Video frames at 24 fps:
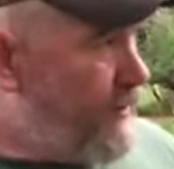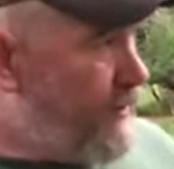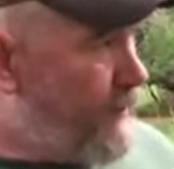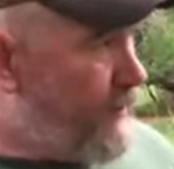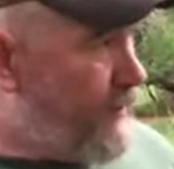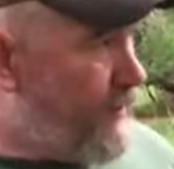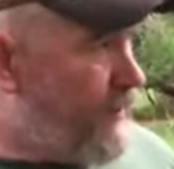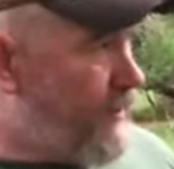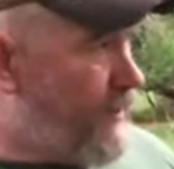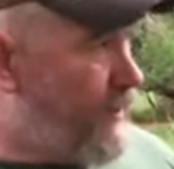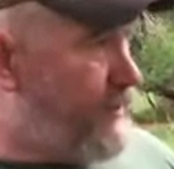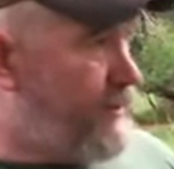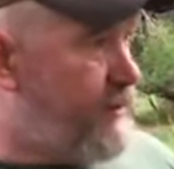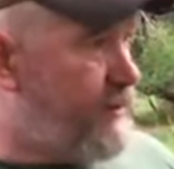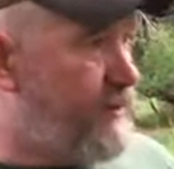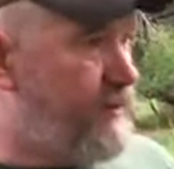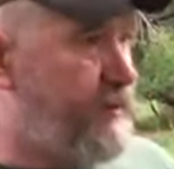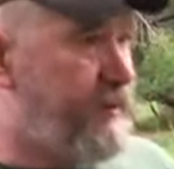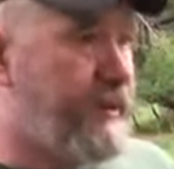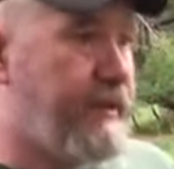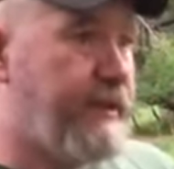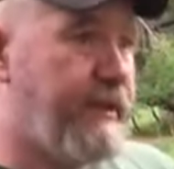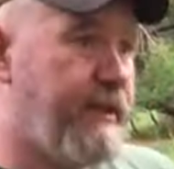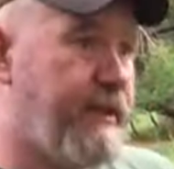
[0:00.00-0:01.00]
They're going to do
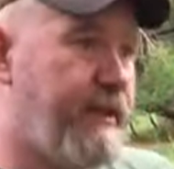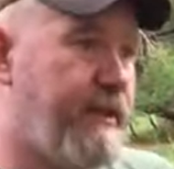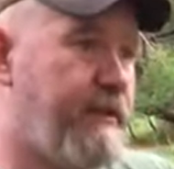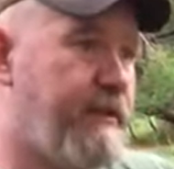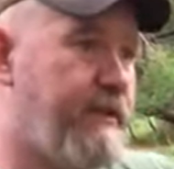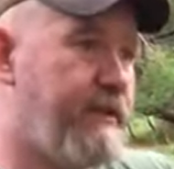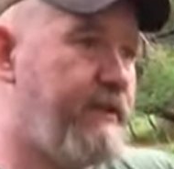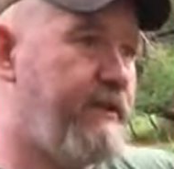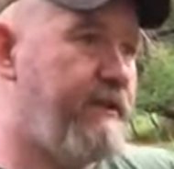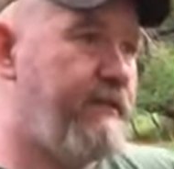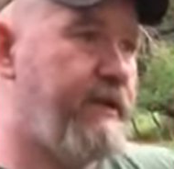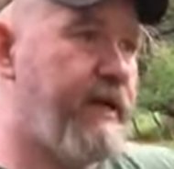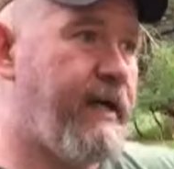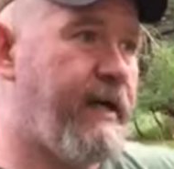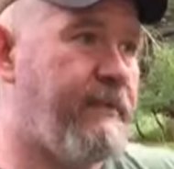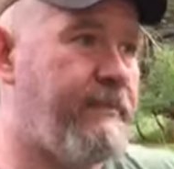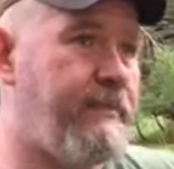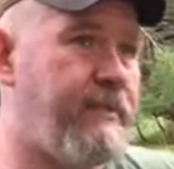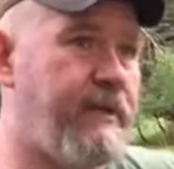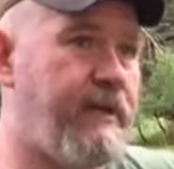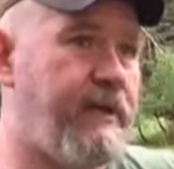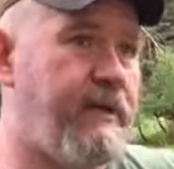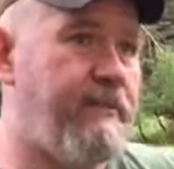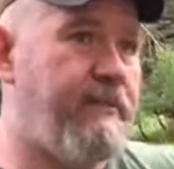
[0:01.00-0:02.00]
good. We've got a
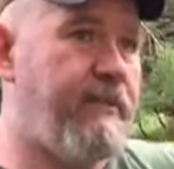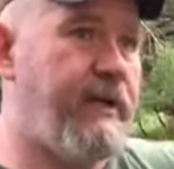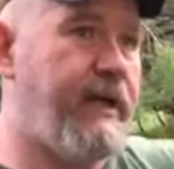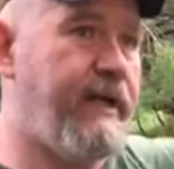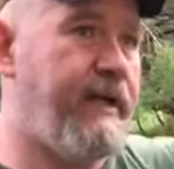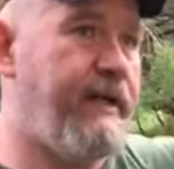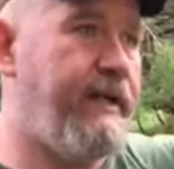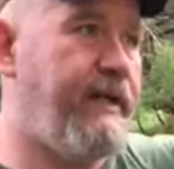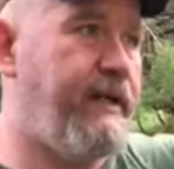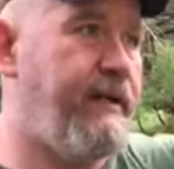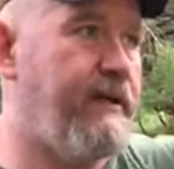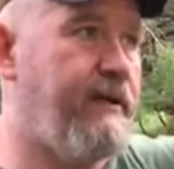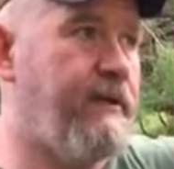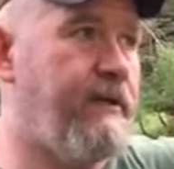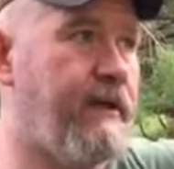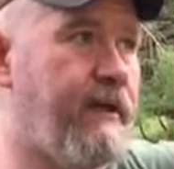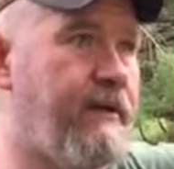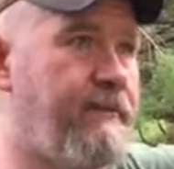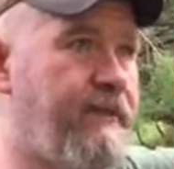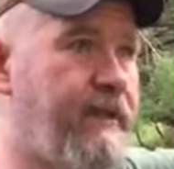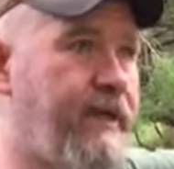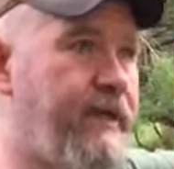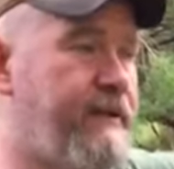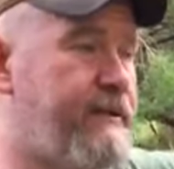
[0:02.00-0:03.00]
plum right here.
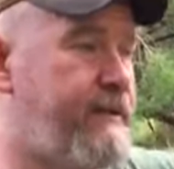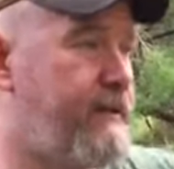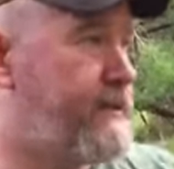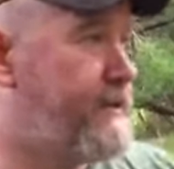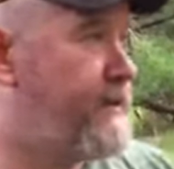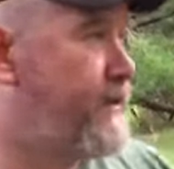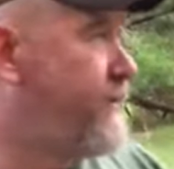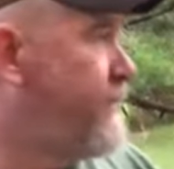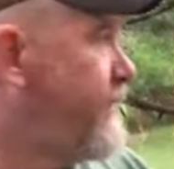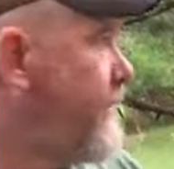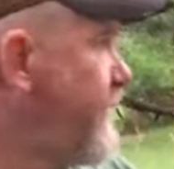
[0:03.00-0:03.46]
I've got the 2